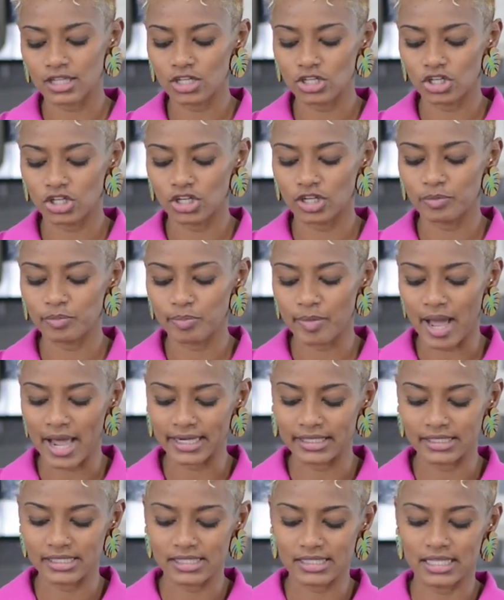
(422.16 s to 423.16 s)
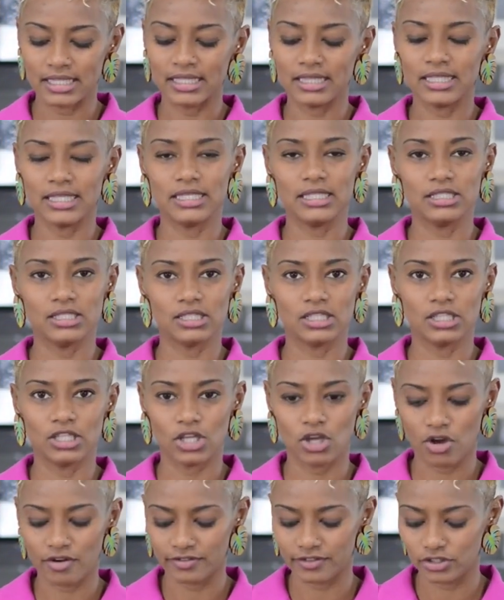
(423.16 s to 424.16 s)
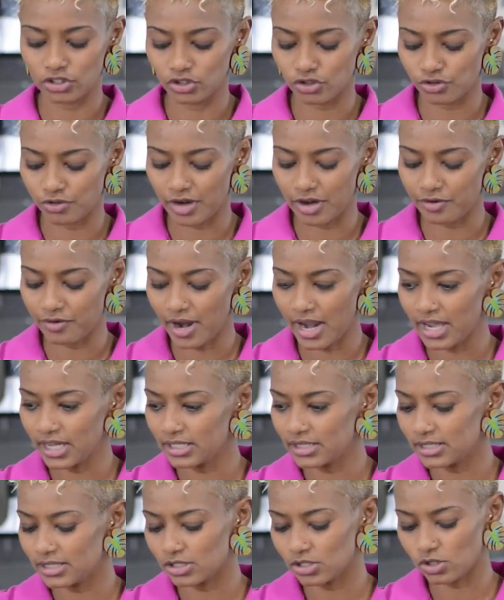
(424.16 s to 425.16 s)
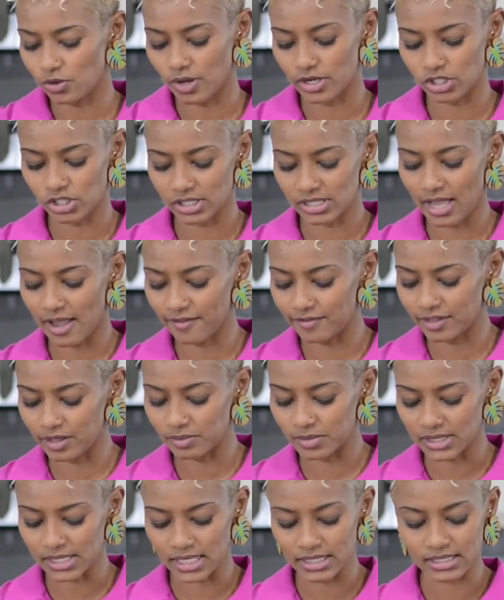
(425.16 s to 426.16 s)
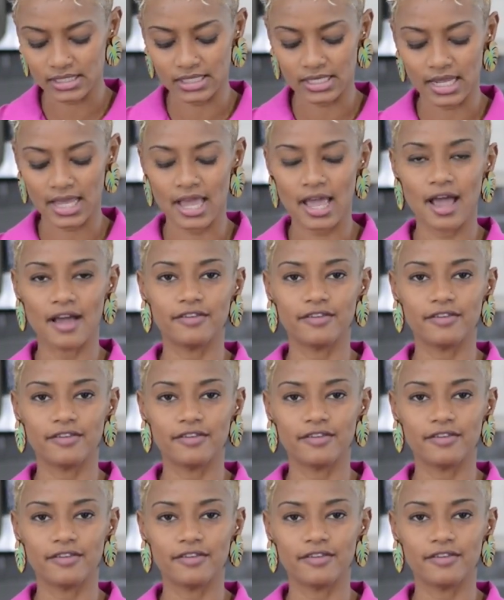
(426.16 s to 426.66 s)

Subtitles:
and you're not balancing these in the oven tray, right? So I just have them set in there.